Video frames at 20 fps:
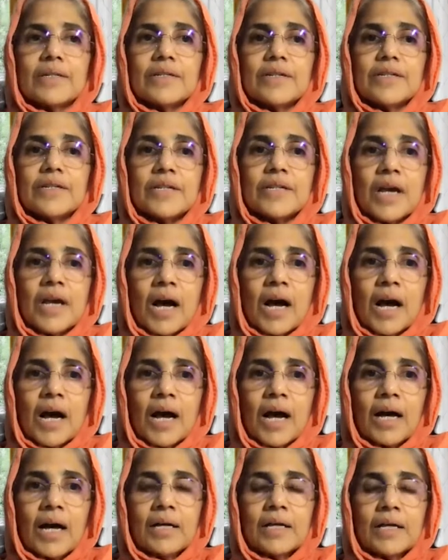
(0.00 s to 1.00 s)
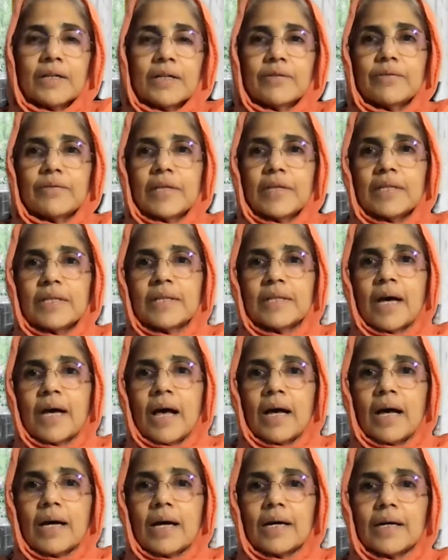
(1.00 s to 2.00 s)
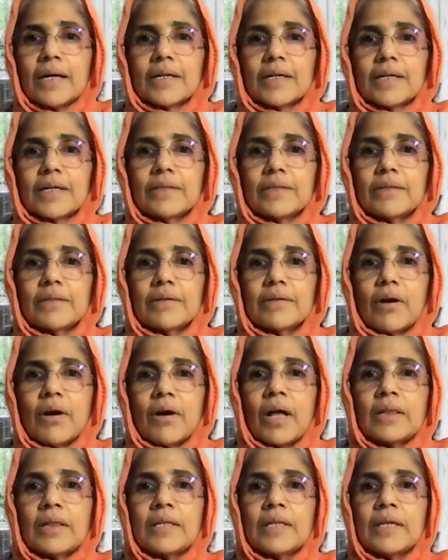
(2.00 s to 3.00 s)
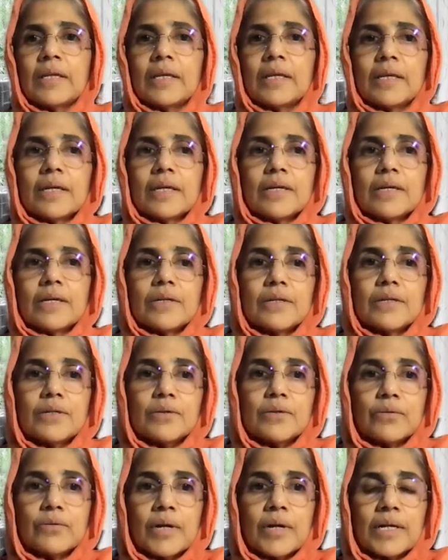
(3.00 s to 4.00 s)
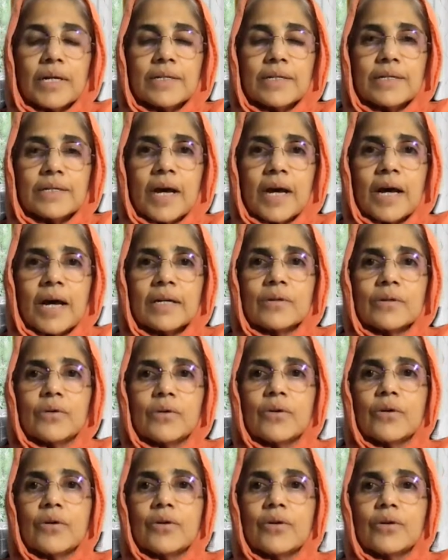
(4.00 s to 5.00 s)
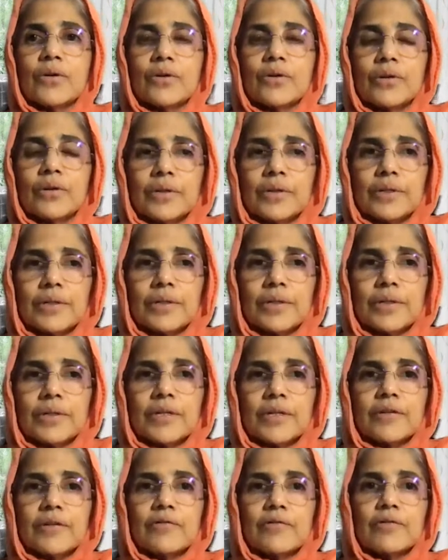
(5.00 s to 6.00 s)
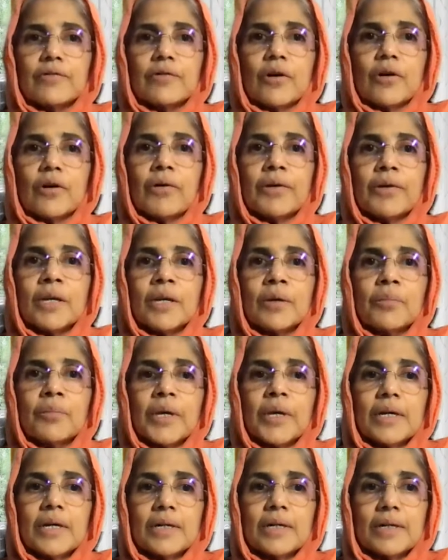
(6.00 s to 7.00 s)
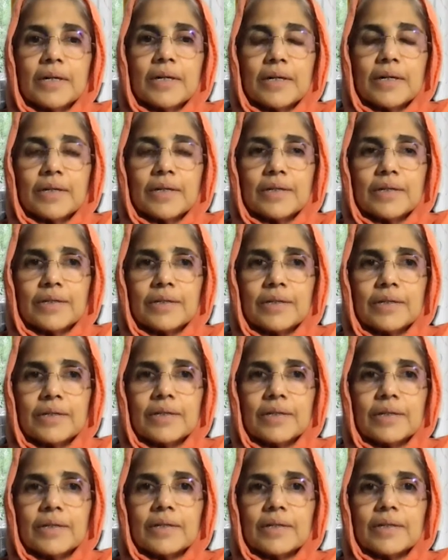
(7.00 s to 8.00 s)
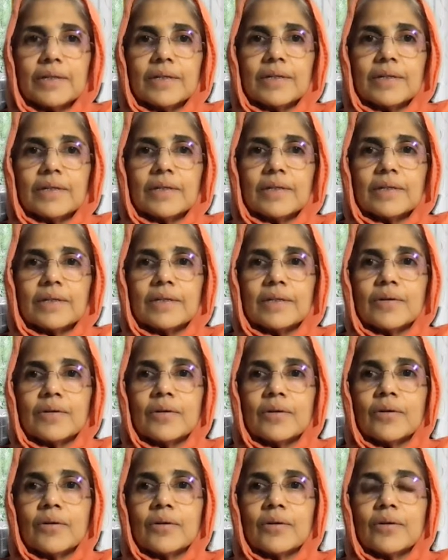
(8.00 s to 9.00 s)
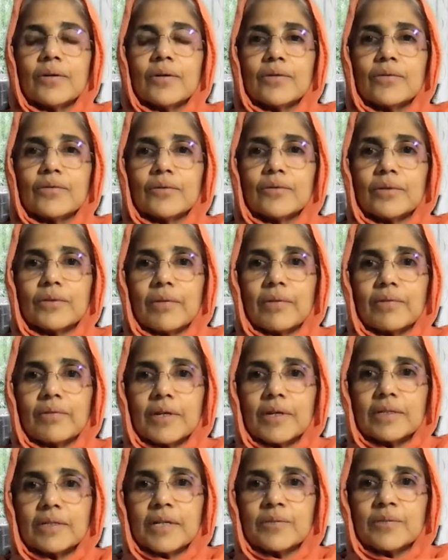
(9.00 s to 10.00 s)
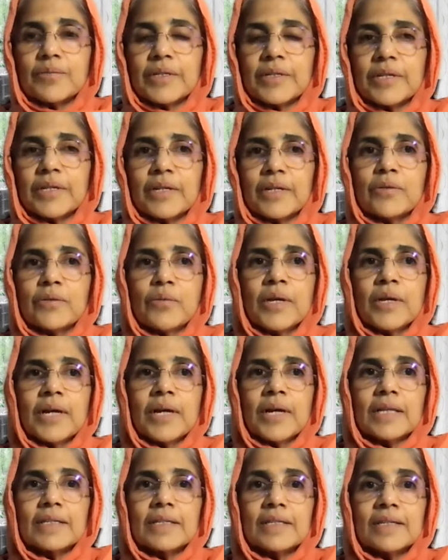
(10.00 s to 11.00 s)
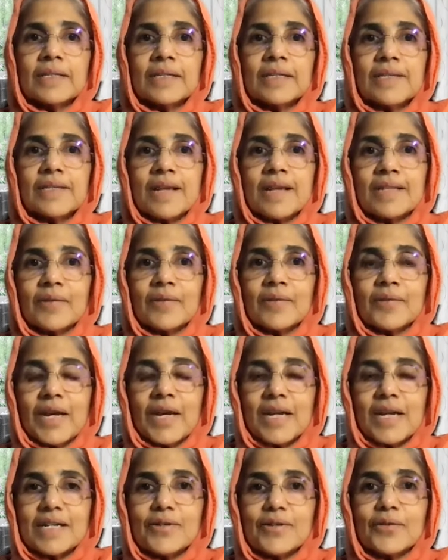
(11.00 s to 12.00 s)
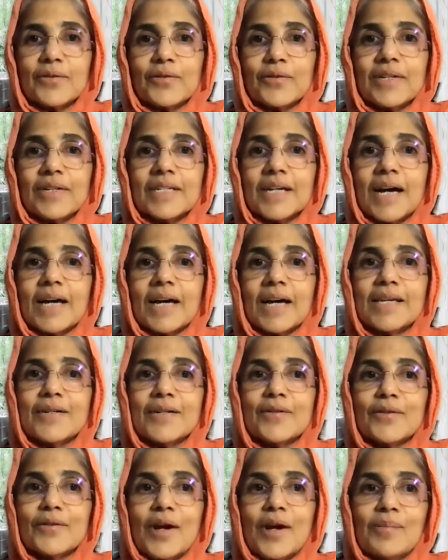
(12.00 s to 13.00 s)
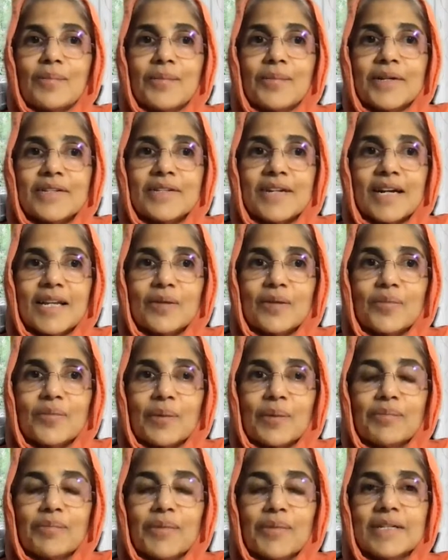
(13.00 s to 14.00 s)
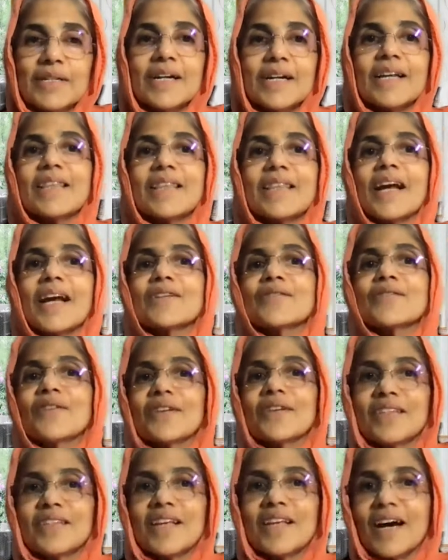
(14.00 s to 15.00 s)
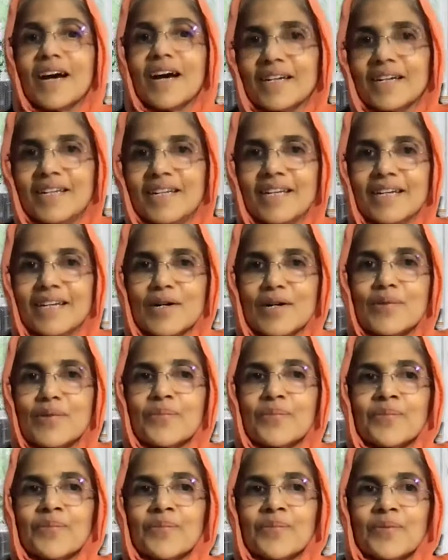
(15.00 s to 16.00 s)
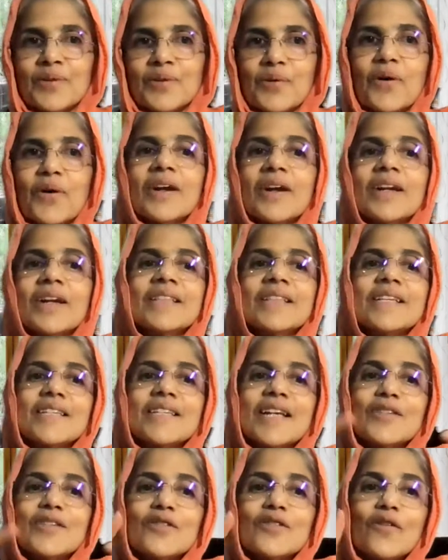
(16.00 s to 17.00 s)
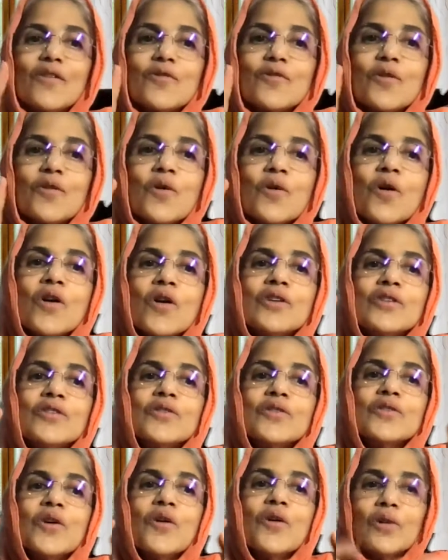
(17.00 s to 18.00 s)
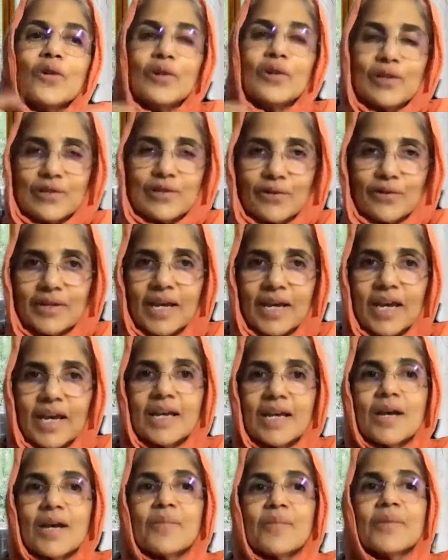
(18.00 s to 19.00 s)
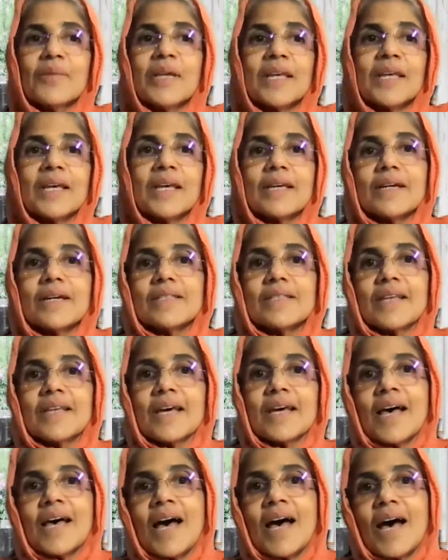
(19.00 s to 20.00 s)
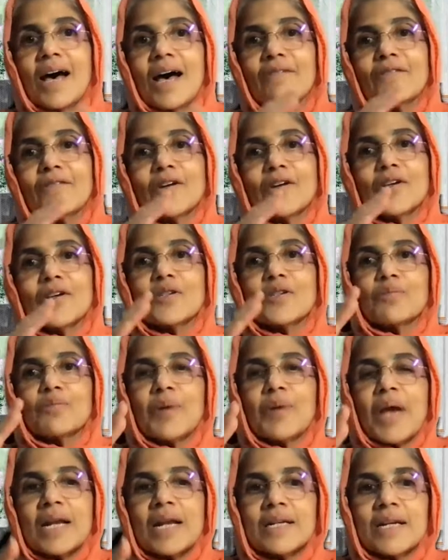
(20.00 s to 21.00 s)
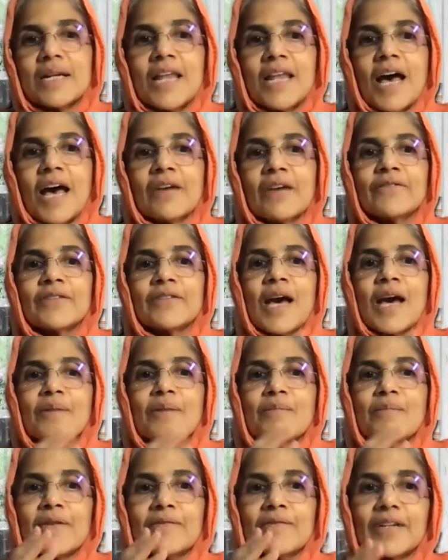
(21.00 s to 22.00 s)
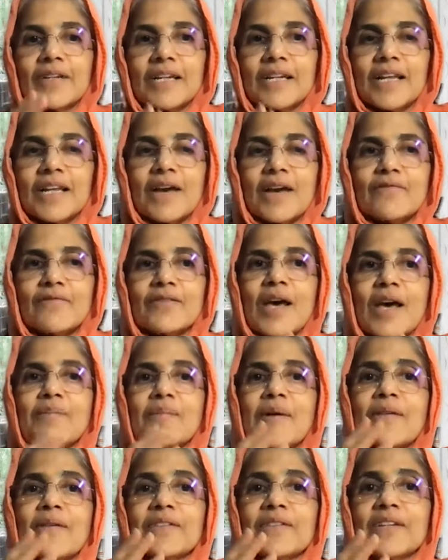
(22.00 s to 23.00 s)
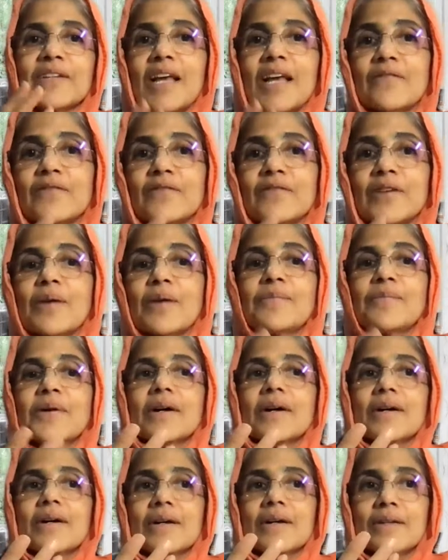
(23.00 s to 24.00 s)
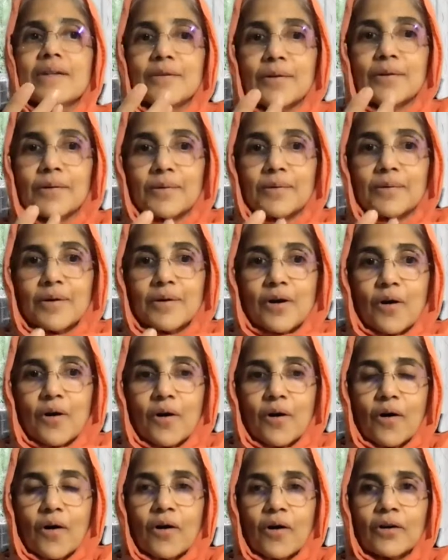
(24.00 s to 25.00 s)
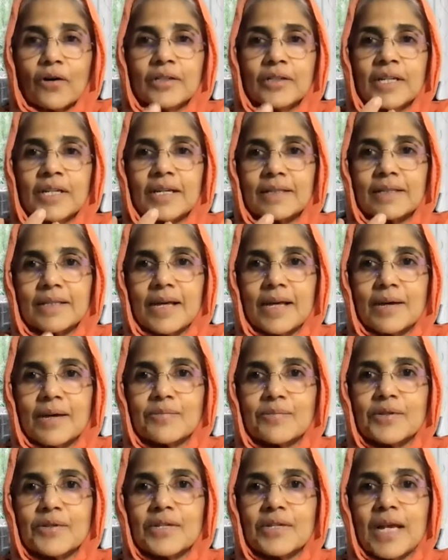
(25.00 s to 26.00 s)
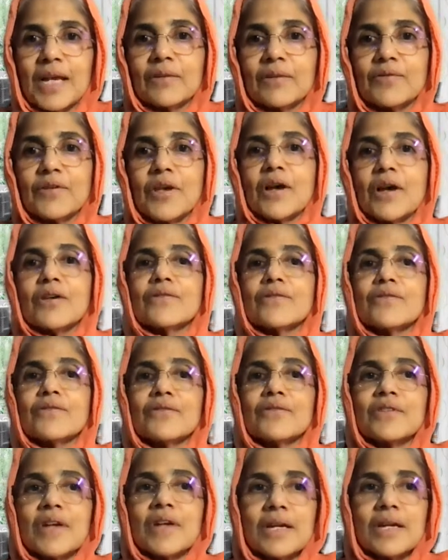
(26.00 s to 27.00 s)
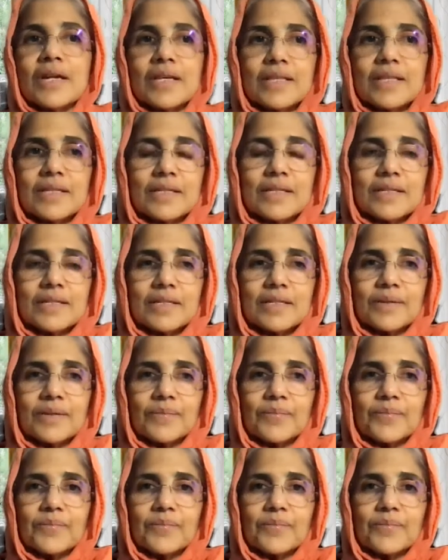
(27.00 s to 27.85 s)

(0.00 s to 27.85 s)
Shishyaha Vriddhaha. See, all the students are old, flowing beards. Oh, so they were just busy doing other things and they waited to retire to come and study Brahman. That's not the idea. Old in the sense of old souls, okay? Meaning they have spent lifetime after lifetime after lifetime, honing themselves to study this,